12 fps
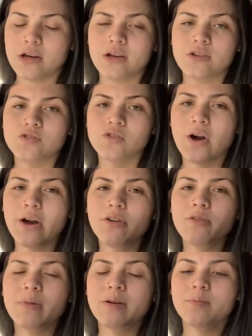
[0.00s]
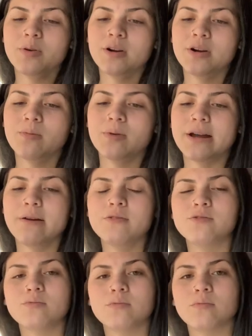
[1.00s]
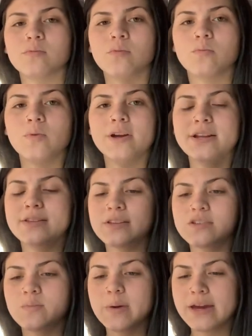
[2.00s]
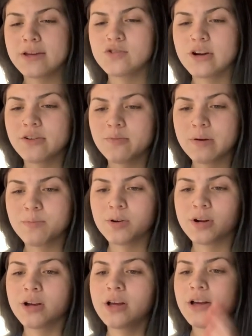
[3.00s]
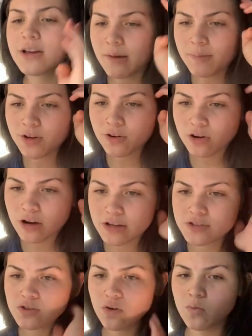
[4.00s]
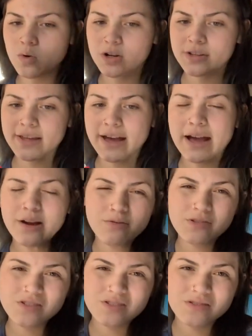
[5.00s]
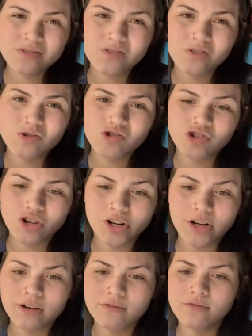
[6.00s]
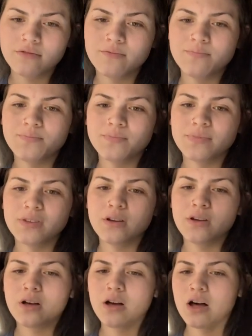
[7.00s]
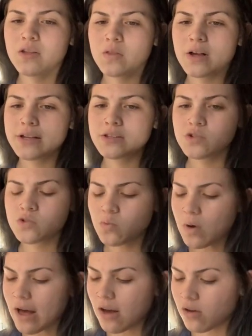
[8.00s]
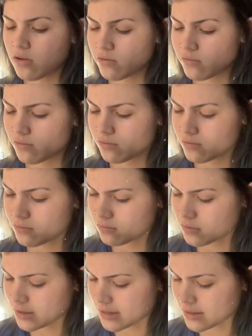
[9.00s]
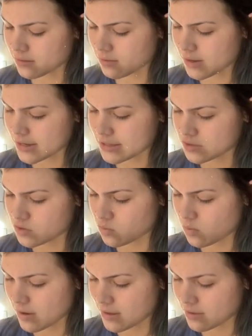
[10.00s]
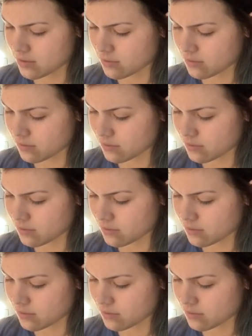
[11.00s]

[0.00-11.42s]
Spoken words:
So I remember when I was reading this page, I remember coming across a word that I wasn't so sure of. On line 12, look at line 12,